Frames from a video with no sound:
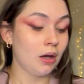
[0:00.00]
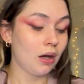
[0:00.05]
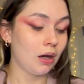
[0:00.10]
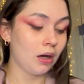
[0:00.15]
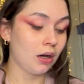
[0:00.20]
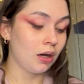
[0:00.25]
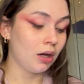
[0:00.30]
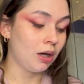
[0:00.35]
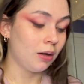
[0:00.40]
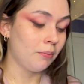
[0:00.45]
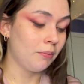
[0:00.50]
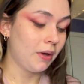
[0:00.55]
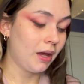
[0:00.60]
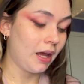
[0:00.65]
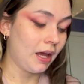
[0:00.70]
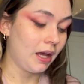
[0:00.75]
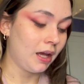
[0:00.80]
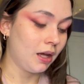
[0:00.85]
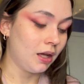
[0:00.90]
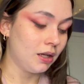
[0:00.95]

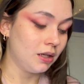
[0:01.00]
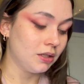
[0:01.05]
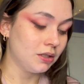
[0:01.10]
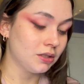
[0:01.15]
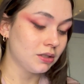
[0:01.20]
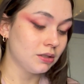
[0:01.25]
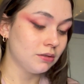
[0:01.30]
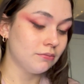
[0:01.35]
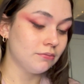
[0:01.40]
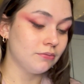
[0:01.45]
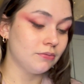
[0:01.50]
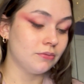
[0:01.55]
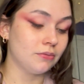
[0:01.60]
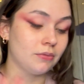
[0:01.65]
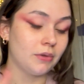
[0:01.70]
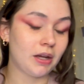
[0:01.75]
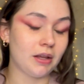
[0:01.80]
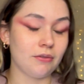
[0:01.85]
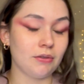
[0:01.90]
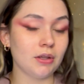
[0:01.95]
And
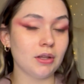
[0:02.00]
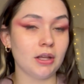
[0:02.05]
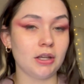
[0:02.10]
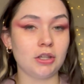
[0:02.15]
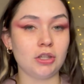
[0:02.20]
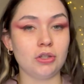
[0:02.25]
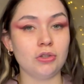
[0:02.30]
I feel like